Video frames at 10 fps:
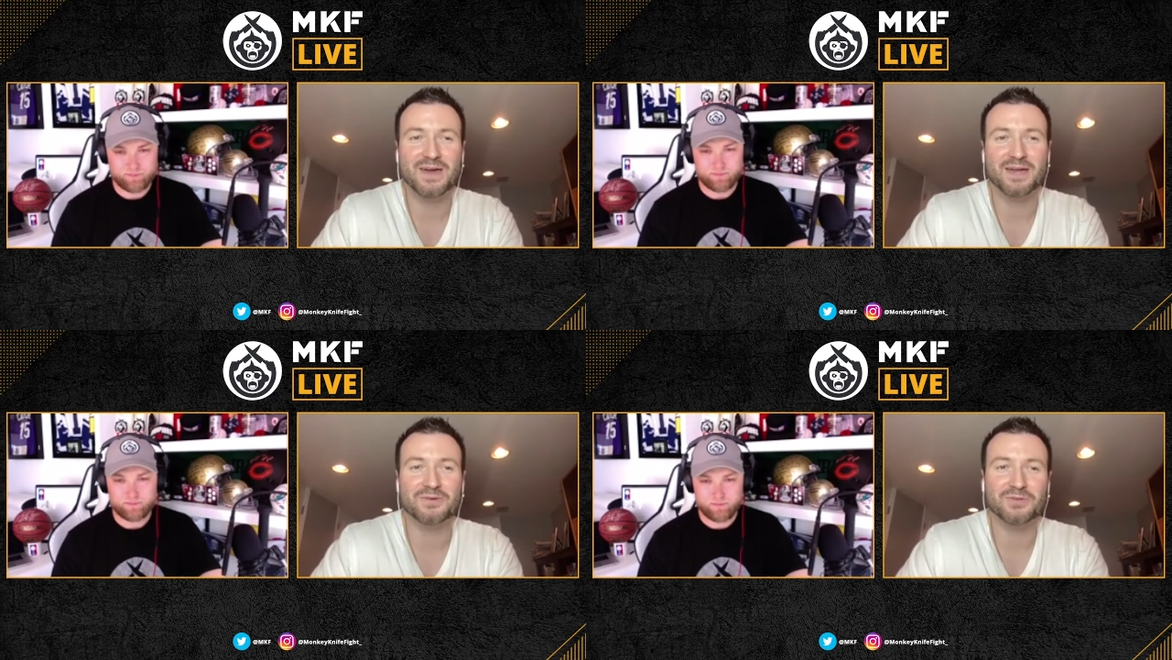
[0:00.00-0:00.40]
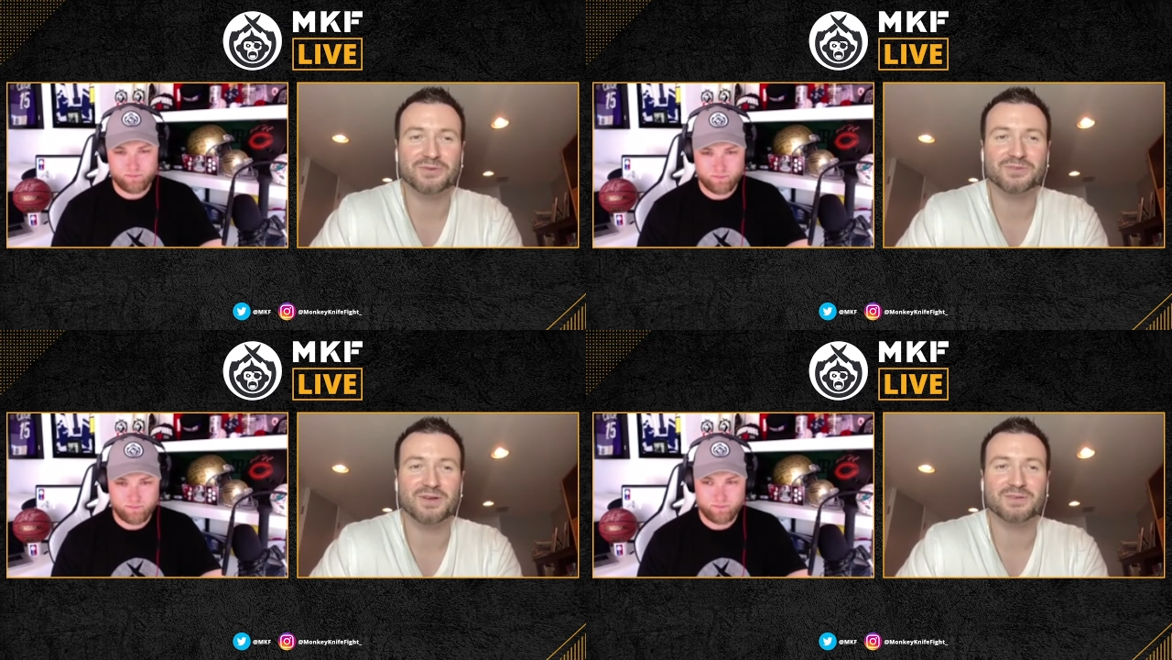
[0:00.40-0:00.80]
Speaker 1: an earlier
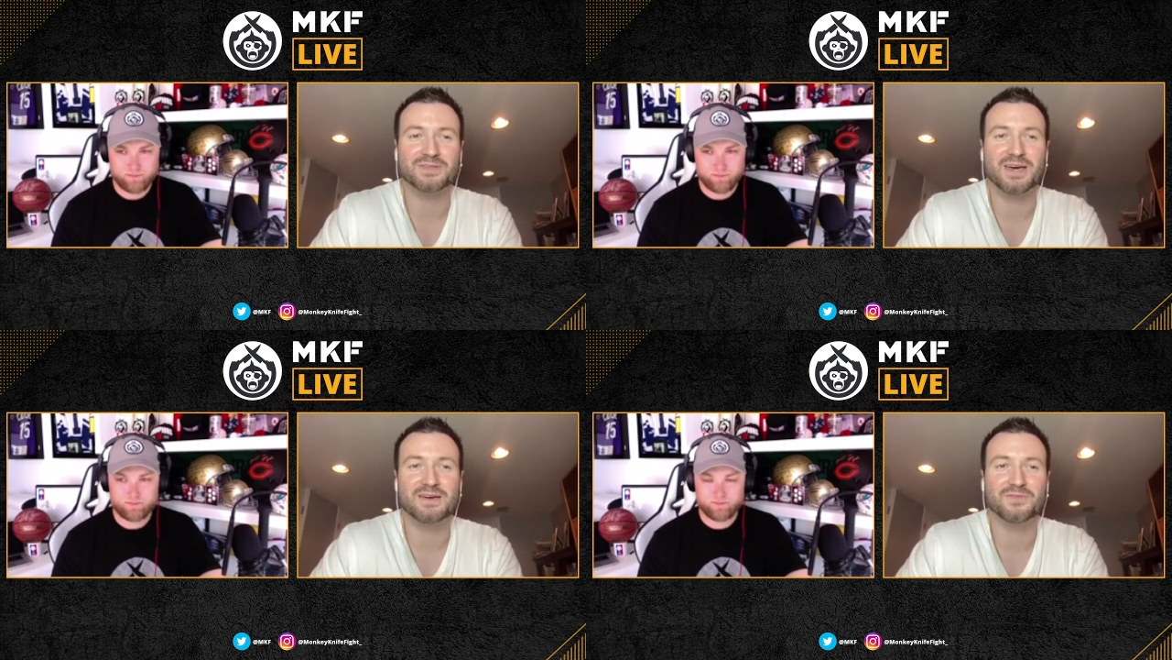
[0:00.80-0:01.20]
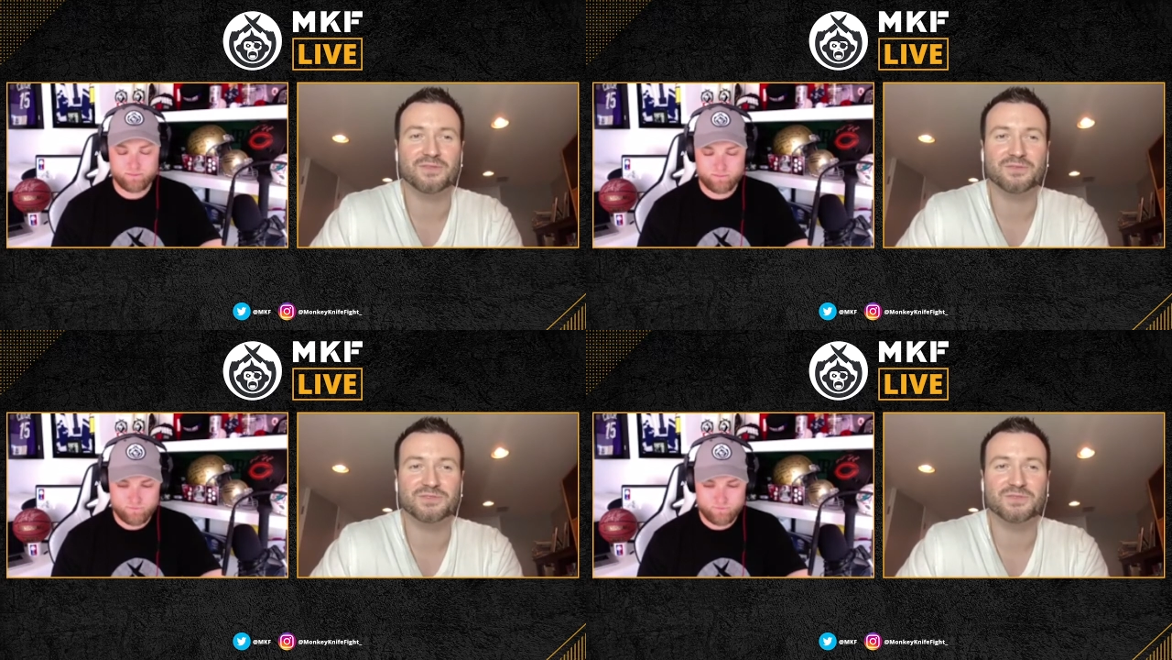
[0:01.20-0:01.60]
start time for
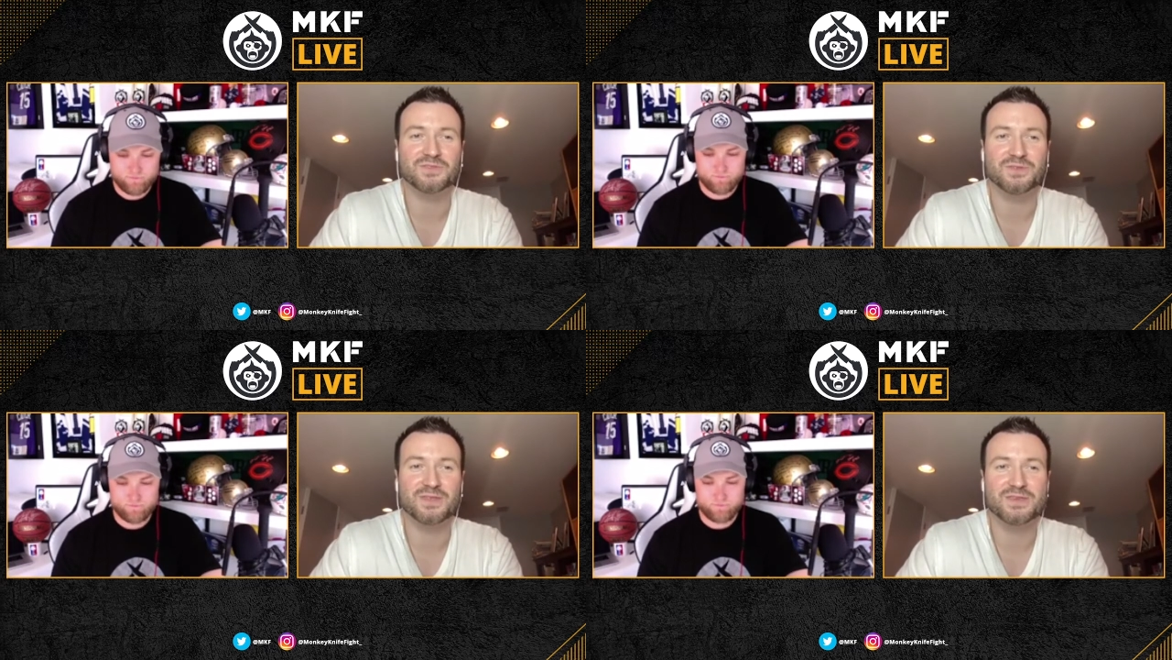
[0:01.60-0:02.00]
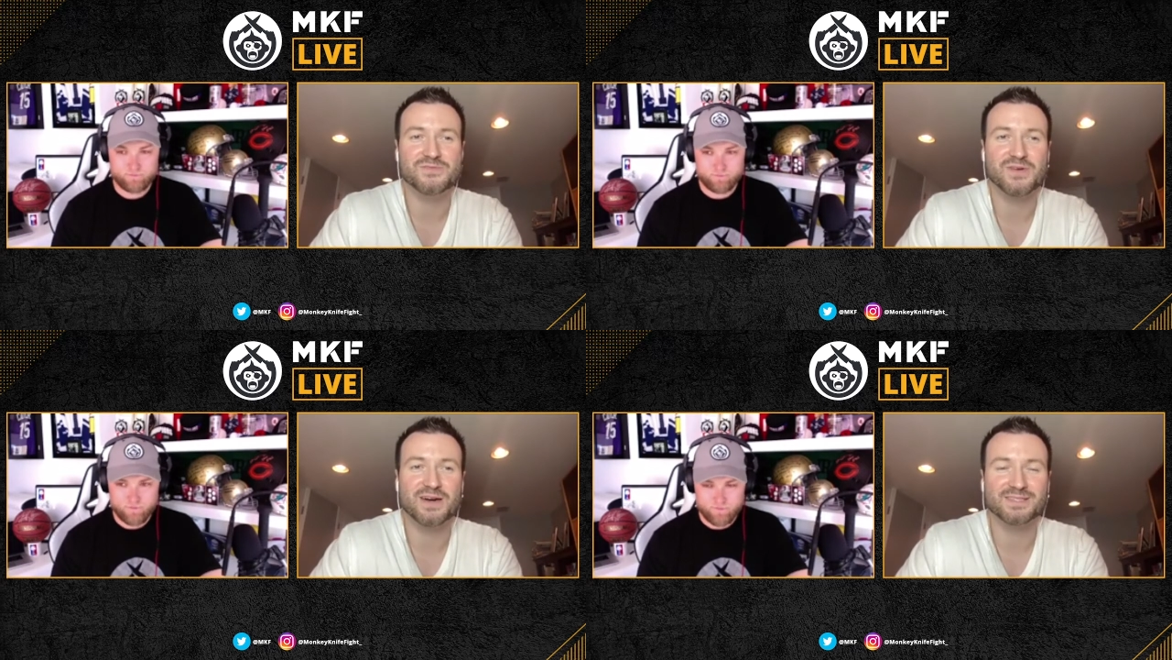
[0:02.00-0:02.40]
those of you in the
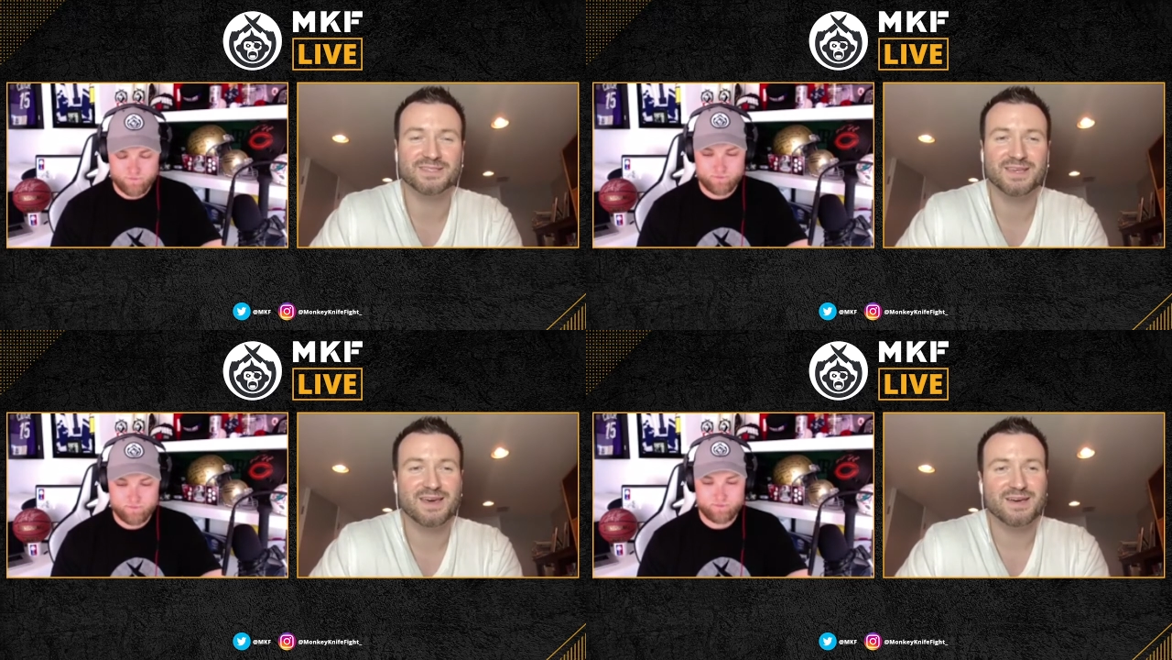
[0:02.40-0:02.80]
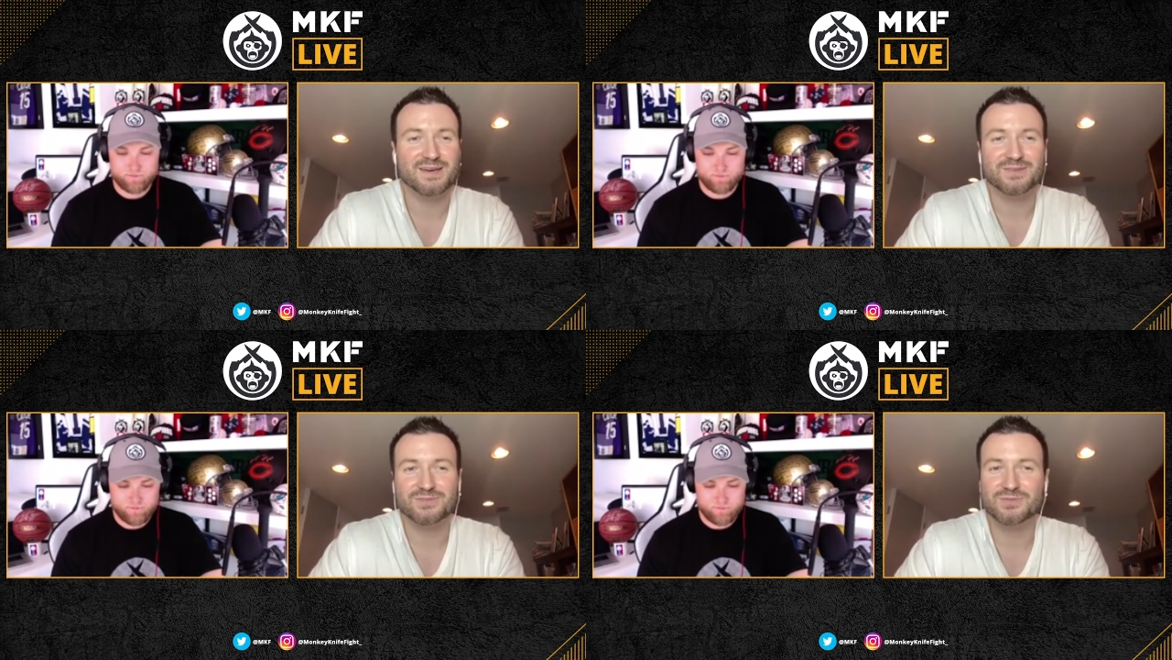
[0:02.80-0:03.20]
US. Two